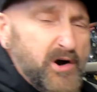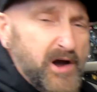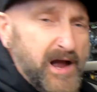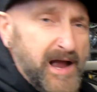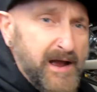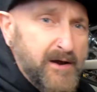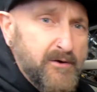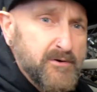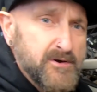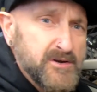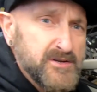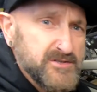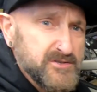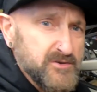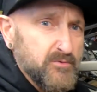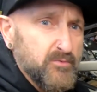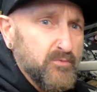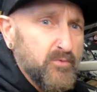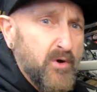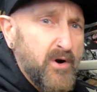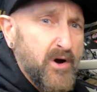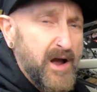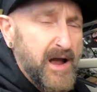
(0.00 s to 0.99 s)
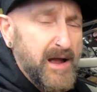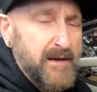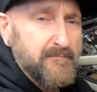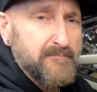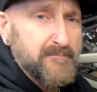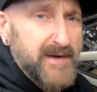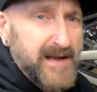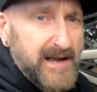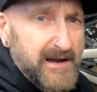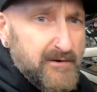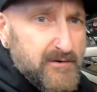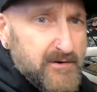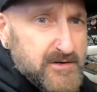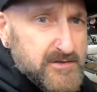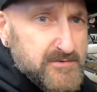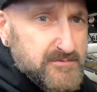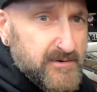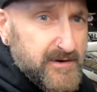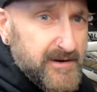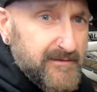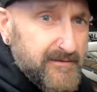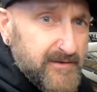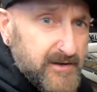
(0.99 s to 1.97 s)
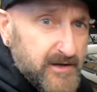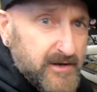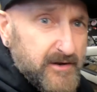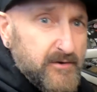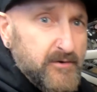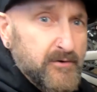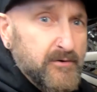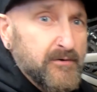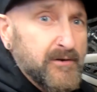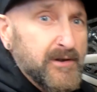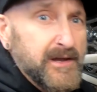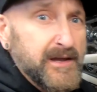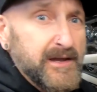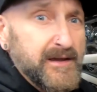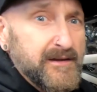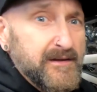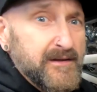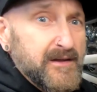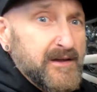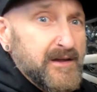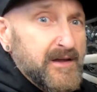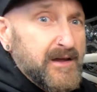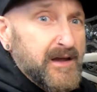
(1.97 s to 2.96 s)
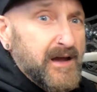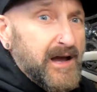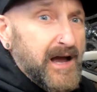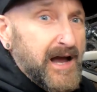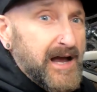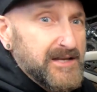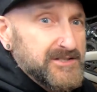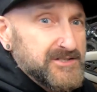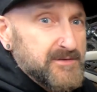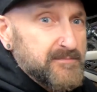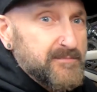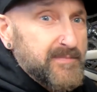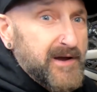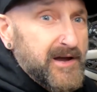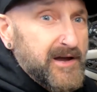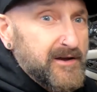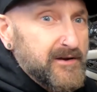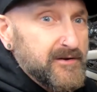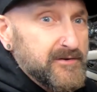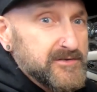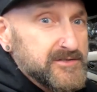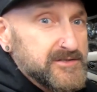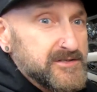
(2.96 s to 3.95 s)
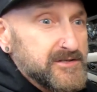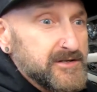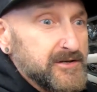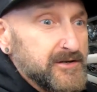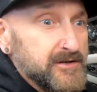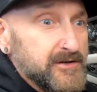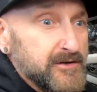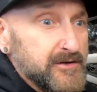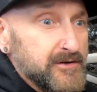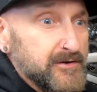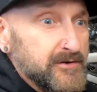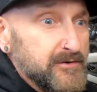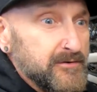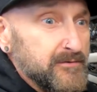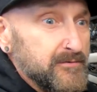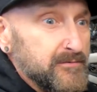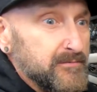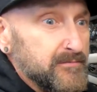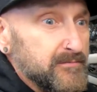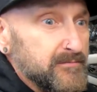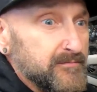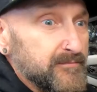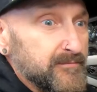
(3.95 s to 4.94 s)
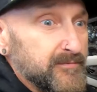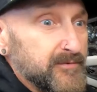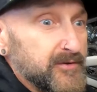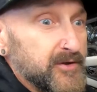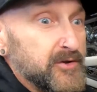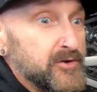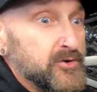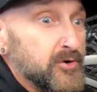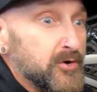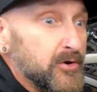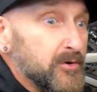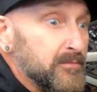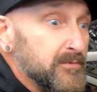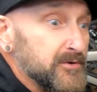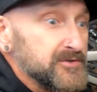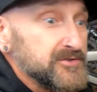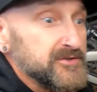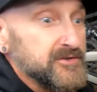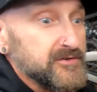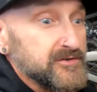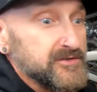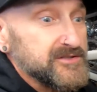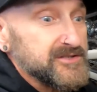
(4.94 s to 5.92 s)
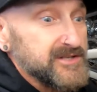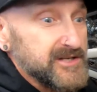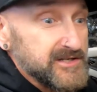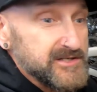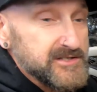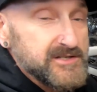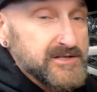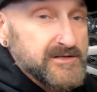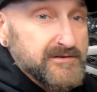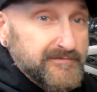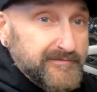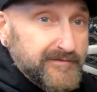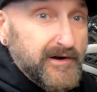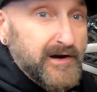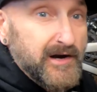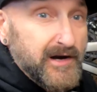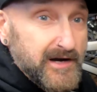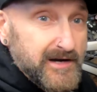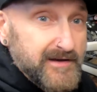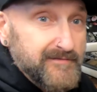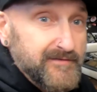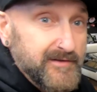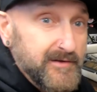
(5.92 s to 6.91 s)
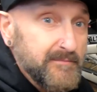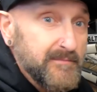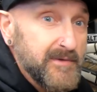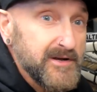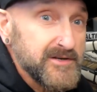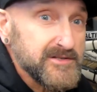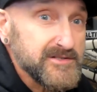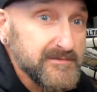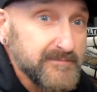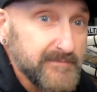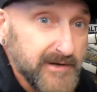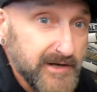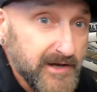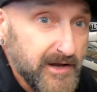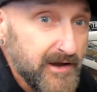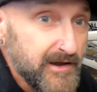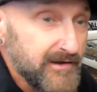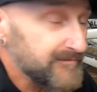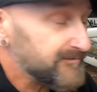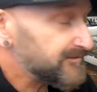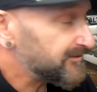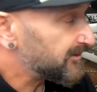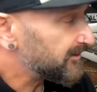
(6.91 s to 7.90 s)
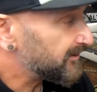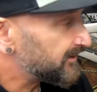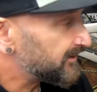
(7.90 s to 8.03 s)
hours or watt amp hours, whatever you call it, as opposed to the normal sort of 625 that most of them are going for